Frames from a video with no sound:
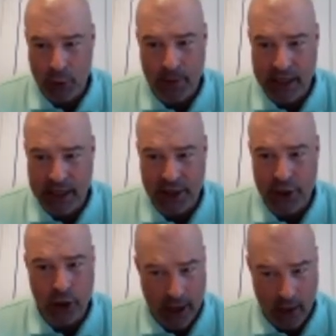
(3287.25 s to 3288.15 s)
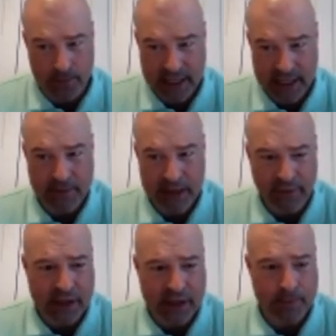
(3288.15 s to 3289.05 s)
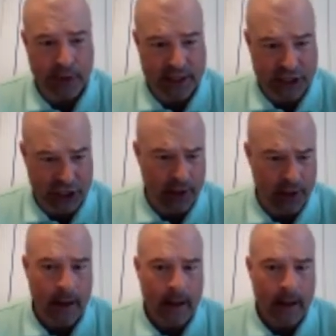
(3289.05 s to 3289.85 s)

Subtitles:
because of your help team defensive position,